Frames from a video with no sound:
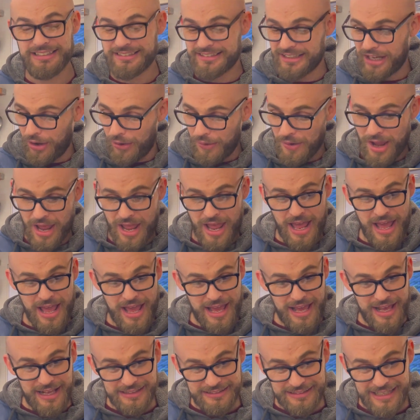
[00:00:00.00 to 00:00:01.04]
So
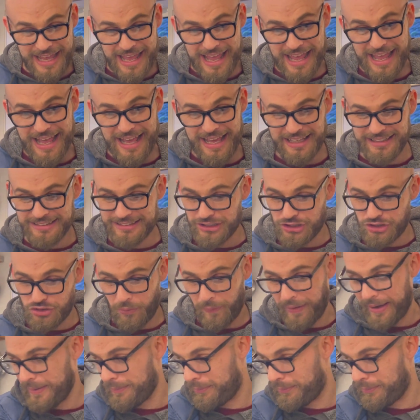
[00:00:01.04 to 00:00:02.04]
it's here, it's a great